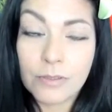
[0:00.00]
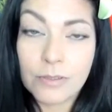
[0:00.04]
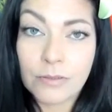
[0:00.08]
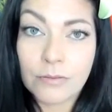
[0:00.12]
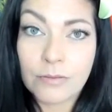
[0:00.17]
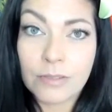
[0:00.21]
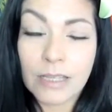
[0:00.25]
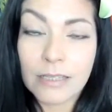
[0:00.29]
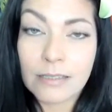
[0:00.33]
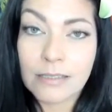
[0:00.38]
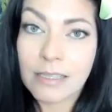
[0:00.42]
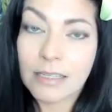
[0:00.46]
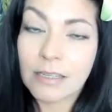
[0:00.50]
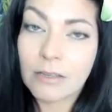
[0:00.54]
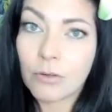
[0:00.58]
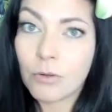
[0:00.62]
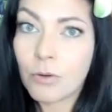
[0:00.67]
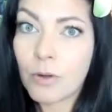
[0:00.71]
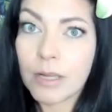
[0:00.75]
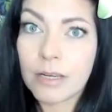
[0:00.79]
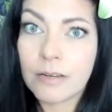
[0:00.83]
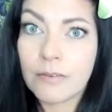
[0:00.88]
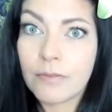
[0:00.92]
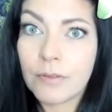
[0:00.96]
So that's like
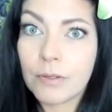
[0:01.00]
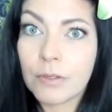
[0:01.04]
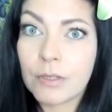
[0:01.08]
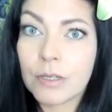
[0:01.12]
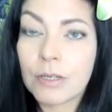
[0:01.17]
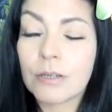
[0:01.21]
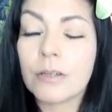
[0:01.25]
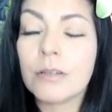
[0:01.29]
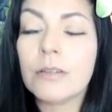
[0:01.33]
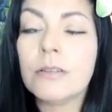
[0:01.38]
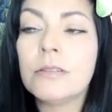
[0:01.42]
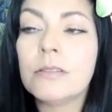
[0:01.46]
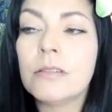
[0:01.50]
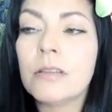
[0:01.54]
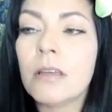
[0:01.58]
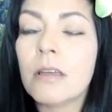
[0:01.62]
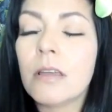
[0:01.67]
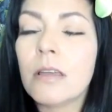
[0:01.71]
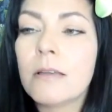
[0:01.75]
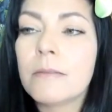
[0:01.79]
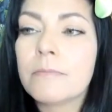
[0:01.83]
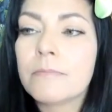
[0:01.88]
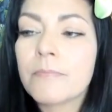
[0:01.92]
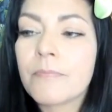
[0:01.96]
quite a few years.
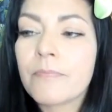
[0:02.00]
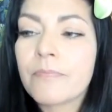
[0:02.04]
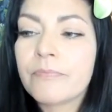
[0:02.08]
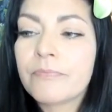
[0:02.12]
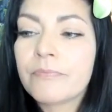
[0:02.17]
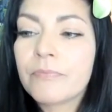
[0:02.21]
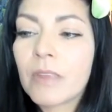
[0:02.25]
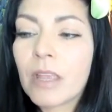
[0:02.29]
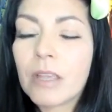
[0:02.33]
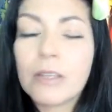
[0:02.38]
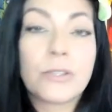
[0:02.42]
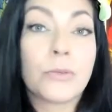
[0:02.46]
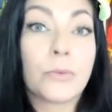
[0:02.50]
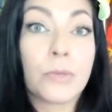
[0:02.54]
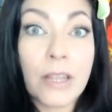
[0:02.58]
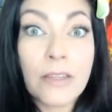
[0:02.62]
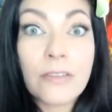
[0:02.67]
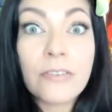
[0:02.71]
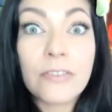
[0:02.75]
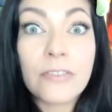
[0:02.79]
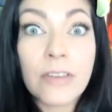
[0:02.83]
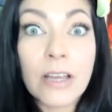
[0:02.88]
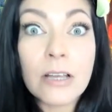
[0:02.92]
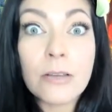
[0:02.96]
And so when I
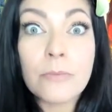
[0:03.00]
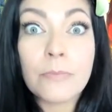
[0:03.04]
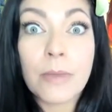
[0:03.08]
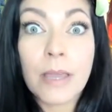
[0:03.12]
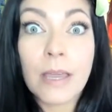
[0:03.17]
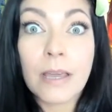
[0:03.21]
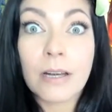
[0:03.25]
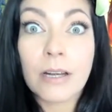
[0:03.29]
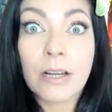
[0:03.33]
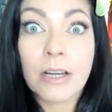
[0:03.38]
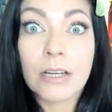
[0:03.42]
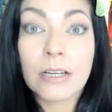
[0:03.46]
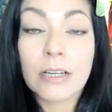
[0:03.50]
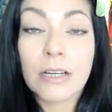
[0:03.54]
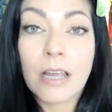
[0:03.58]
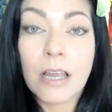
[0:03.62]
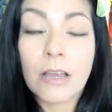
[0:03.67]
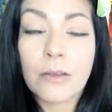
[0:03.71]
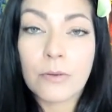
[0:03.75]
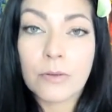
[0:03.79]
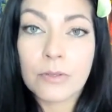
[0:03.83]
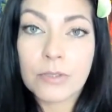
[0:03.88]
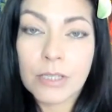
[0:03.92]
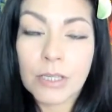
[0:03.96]
felt better,
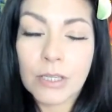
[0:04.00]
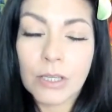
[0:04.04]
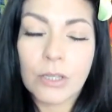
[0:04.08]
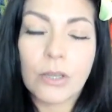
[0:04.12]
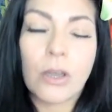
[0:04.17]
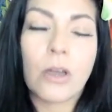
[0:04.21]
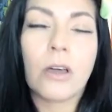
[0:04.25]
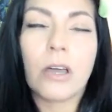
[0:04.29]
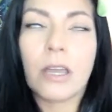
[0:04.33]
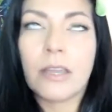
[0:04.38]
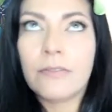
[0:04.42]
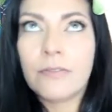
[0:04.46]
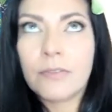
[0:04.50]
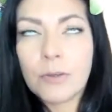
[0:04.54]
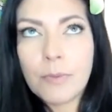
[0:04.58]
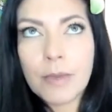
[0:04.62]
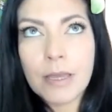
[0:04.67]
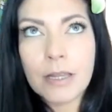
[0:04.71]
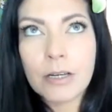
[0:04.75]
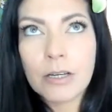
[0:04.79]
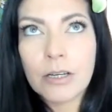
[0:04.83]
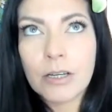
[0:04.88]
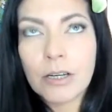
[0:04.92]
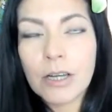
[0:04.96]
I was like, oh, I feel
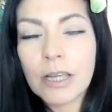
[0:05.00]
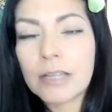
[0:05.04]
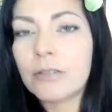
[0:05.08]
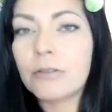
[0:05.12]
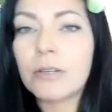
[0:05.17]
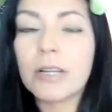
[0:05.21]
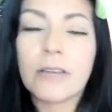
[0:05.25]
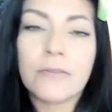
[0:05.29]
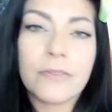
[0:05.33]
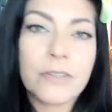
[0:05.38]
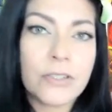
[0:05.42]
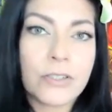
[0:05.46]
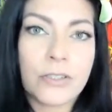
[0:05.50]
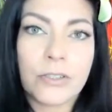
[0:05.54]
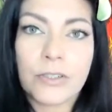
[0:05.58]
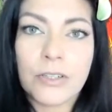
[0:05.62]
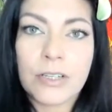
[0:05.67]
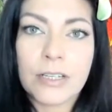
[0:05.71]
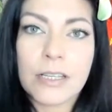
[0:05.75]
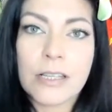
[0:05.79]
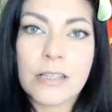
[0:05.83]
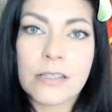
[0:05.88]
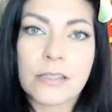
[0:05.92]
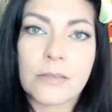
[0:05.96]
better. I don't have
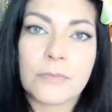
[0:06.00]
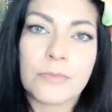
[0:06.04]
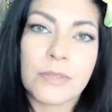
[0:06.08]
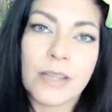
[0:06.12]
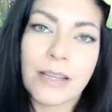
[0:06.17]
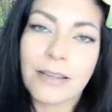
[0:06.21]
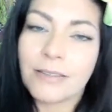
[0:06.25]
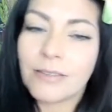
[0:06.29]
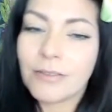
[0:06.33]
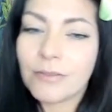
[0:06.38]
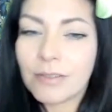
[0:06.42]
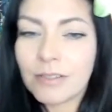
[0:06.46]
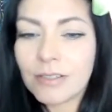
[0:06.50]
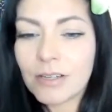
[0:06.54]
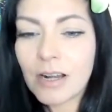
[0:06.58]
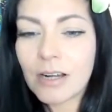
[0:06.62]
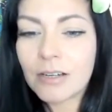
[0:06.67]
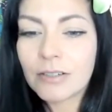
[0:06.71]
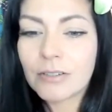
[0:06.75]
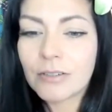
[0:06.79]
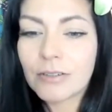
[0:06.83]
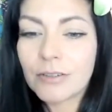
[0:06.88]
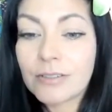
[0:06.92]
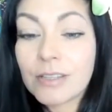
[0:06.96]
insurance. I'm not going to the
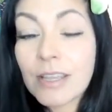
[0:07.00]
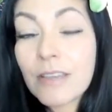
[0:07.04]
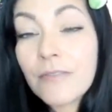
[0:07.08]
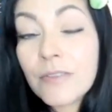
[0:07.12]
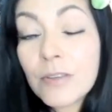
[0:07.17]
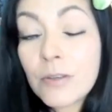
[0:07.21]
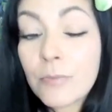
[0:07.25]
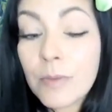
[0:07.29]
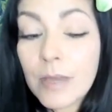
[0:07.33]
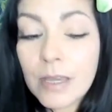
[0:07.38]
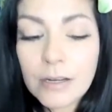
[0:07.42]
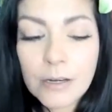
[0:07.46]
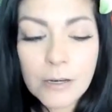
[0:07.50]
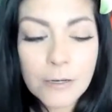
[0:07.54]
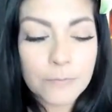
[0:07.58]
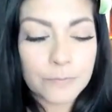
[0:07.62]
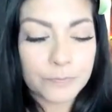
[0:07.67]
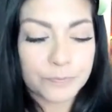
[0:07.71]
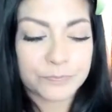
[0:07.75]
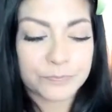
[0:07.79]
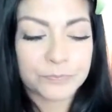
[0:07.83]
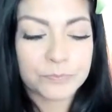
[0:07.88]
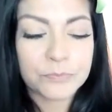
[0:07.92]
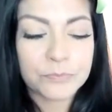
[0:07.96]
doctors. I feel better.
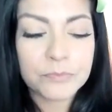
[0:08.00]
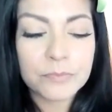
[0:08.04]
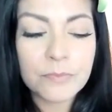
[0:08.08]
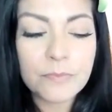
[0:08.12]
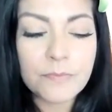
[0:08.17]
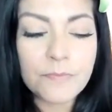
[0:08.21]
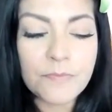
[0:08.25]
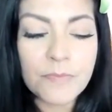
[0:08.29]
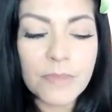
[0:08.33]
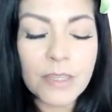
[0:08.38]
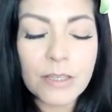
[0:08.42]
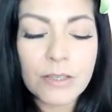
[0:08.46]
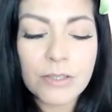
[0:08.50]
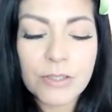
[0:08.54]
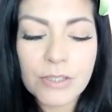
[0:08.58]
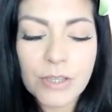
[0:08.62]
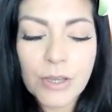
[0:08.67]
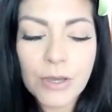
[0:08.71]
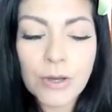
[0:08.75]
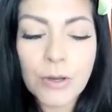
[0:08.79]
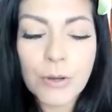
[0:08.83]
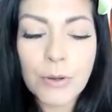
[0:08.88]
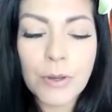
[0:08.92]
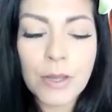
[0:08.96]

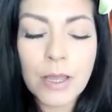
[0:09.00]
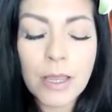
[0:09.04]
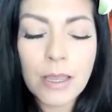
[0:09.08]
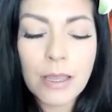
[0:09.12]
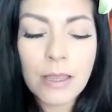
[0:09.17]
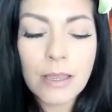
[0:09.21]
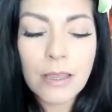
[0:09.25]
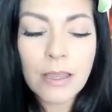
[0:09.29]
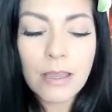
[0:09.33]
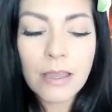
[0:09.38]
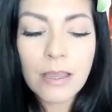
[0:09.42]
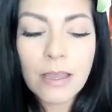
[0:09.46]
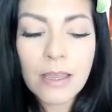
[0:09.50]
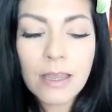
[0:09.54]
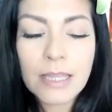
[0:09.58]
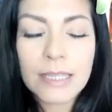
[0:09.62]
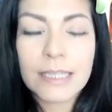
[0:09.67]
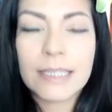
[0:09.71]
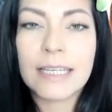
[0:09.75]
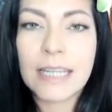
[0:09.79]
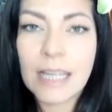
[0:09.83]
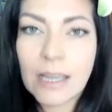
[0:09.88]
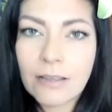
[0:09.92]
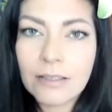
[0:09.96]
So
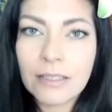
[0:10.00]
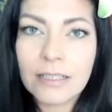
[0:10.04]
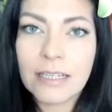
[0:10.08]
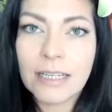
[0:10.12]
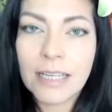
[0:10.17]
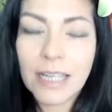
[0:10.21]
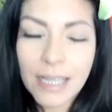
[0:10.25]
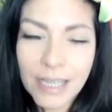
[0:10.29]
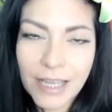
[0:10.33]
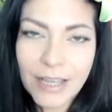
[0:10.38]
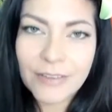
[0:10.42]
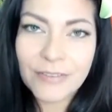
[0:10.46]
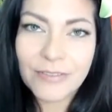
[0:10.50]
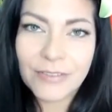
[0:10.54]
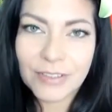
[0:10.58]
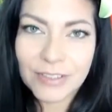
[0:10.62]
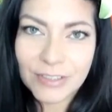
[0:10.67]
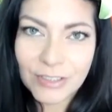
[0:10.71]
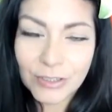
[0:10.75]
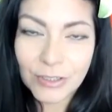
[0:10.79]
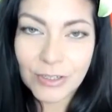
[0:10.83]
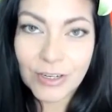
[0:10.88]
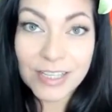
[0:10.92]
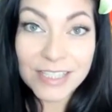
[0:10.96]
now that I have
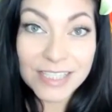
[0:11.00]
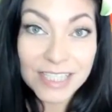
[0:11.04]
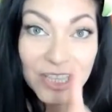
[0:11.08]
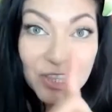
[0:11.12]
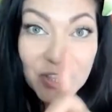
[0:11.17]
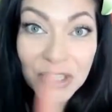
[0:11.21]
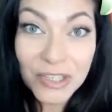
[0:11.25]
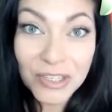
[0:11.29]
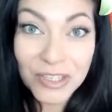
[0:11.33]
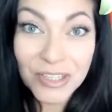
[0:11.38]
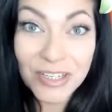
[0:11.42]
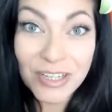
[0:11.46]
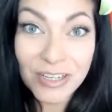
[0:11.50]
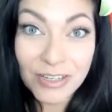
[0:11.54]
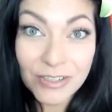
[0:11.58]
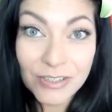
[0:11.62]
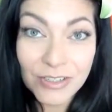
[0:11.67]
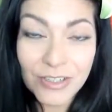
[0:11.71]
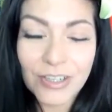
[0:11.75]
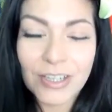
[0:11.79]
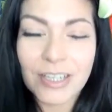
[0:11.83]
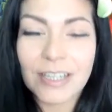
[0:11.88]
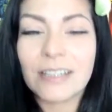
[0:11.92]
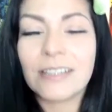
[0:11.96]
insurance and the good
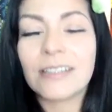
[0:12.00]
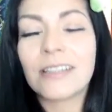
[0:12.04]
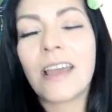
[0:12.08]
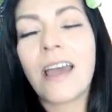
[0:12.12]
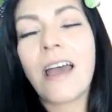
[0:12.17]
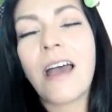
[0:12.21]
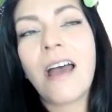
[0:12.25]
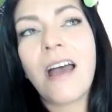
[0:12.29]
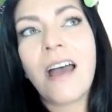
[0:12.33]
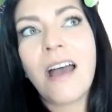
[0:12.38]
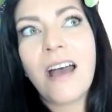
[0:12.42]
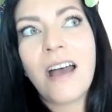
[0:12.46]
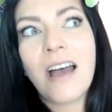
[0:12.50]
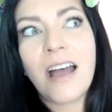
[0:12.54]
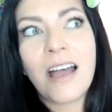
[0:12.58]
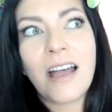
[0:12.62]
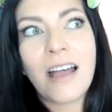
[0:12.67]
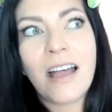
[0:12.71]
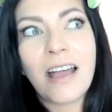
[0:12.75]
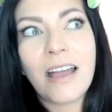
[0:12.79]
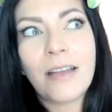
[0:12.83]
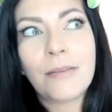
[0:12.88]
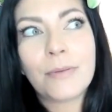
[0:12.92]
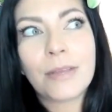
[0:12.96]
insurance,
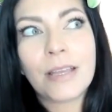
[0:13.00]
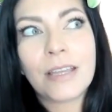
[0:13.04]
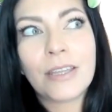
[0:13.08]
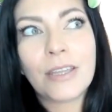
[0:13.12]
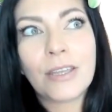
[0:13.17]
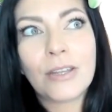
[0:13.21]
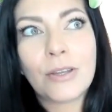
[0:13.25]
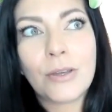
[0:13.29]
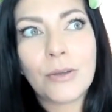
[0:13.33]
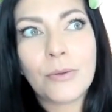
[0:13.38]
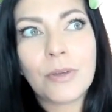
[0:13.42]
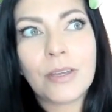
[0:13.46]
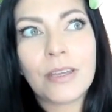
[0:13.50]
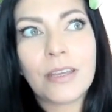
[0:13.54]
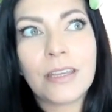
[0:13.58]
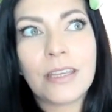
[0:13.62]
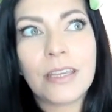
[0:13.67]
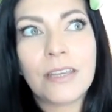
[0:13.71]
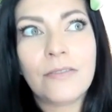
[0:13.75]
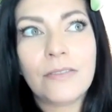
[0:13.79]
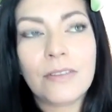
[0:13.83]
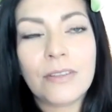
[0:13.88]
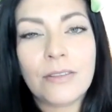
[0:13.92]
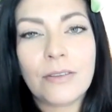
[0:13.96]
I'm like, you know what?
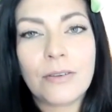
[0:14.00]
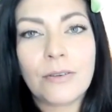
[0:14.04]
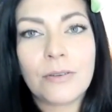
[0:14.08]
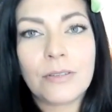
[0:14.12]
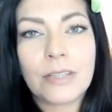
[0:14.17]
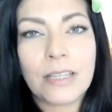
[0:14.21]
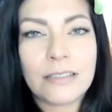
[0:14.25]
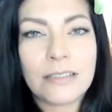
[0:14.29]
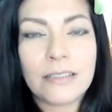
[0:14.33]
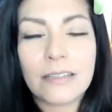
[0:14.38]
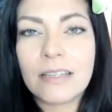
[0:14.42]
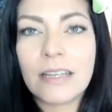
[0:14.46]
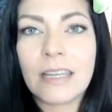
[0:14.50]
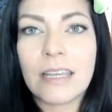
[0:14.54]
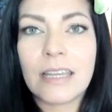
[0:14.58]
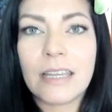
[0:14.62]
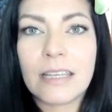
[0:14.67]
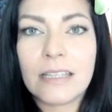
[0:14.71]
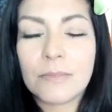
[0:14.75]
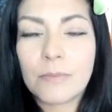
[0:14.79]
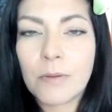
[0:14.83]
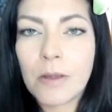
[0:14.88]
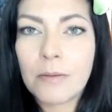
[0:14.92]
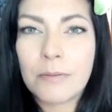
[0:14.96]
Even though like
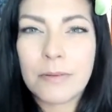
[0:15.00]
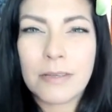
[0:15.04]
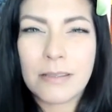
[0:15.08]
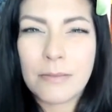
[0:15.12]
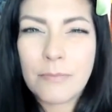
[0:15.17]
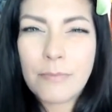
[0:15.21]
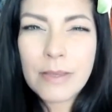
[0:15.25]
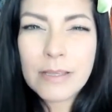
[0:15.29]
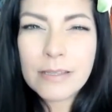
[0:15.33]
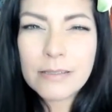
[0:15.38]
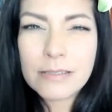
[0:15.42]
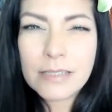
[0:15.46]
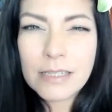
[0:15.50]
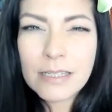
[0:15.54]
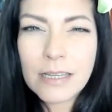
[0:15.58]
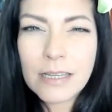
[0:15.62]
today is probably the best